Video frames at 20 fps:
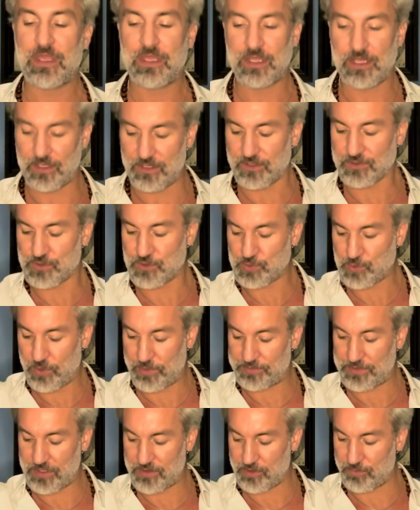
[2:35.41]
He had also
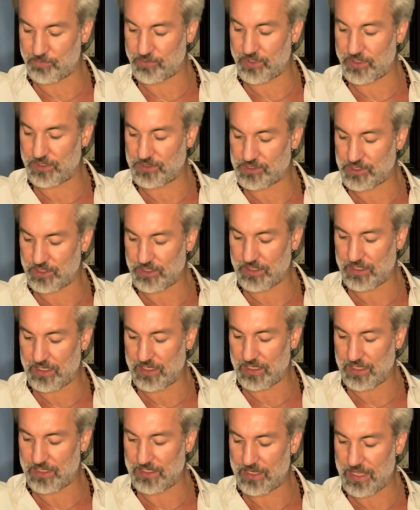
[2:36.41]
swapped out the bridge
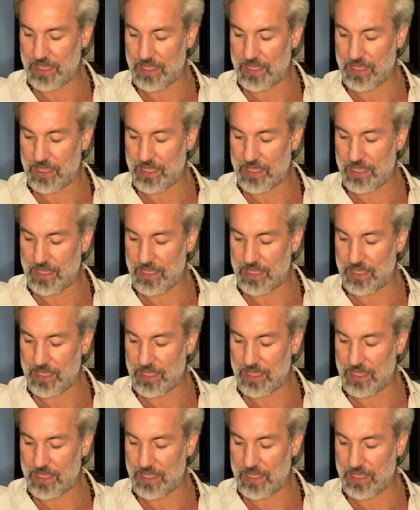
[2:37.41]
and